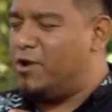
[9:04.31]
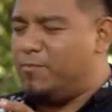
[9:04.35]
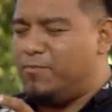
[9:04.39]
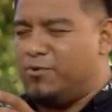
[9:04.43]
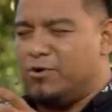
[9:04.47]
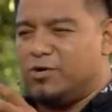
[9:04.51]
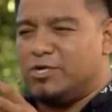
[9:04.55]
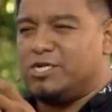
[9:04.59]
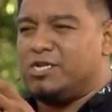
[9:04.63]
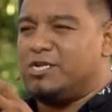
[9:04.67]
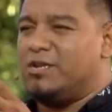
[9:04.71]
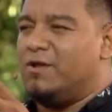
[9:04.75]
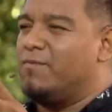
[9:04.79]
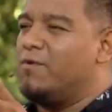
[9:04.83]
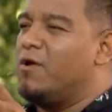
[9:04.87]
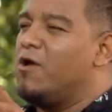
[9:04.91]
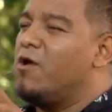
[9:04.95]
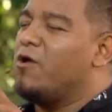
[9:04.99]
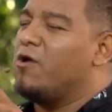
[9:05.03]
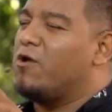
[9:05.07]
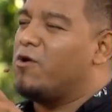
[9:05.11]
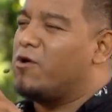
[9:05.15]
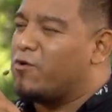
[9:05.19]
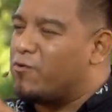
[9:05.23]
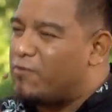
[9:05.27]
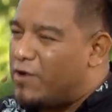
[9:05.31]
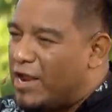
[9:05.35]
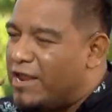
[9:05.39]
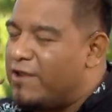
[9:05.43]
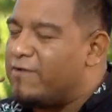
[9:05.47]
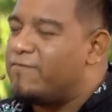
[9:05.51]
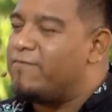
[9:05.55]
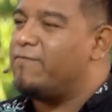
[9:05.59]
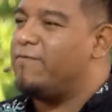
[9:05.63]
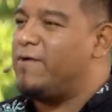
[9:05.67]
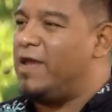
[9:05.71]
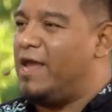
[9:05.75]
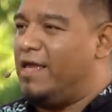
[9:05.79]
a person of great
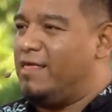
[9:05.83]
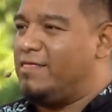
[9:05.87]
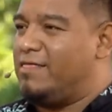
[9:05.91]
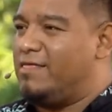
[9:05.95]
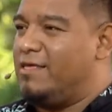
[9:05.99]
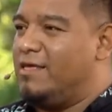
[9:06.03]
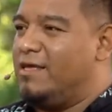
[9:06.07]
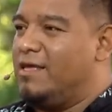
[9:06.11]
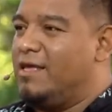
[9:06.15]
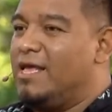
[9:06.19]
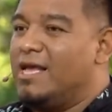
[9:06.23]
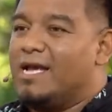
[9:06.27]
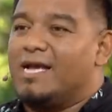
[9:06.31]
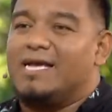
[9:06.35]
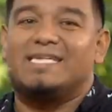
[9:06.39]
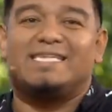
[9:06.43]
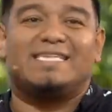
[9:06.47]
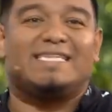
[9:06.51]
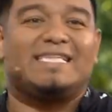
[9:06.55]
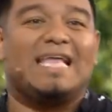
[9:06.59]
faith. Because